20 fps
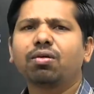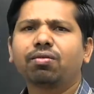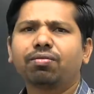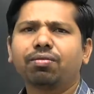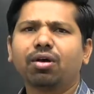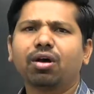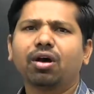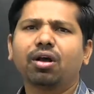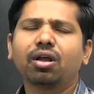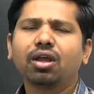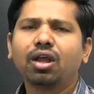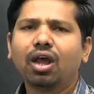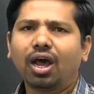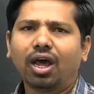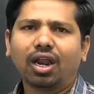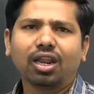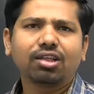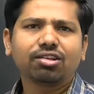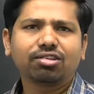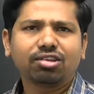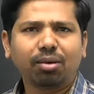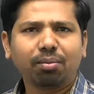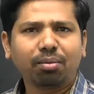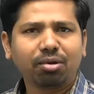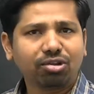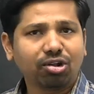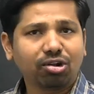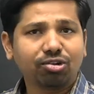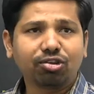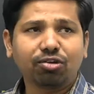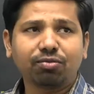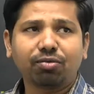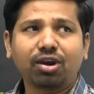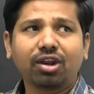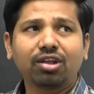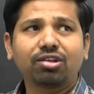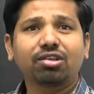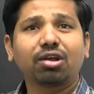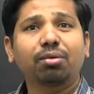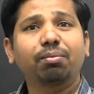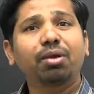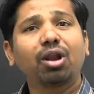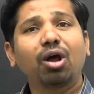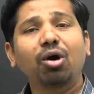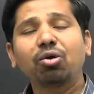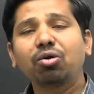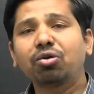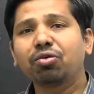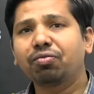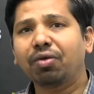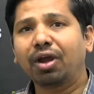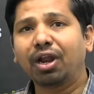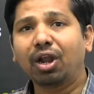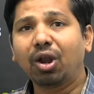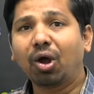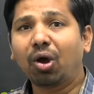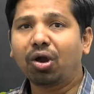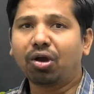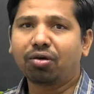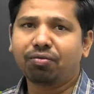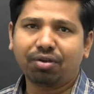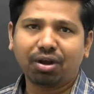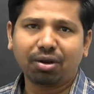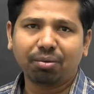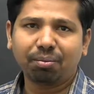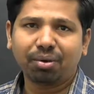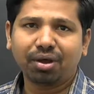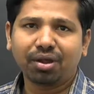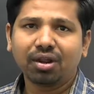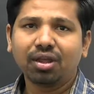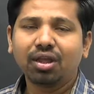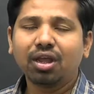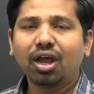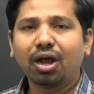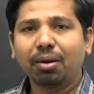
if another chapters also, for example, how to find log of a number,